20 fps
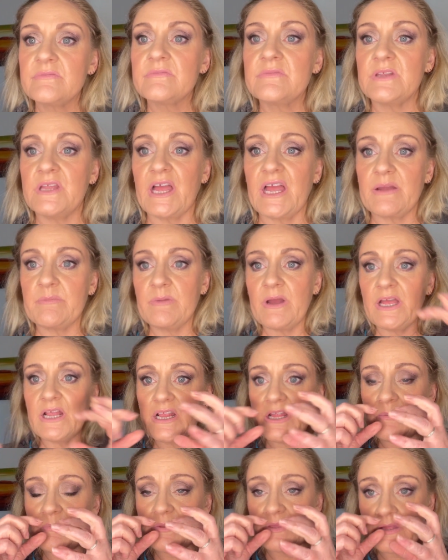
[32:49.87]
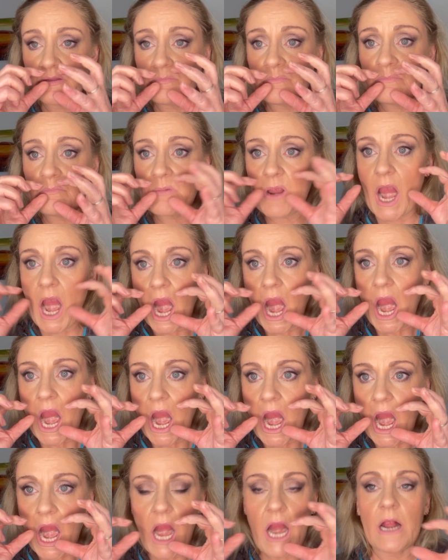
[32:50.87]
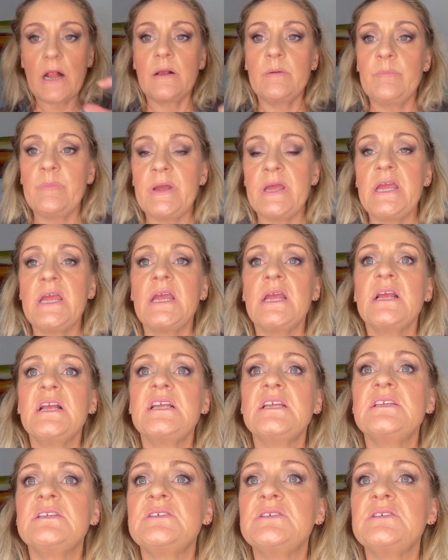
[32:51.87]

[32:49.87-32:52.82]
like my lips are being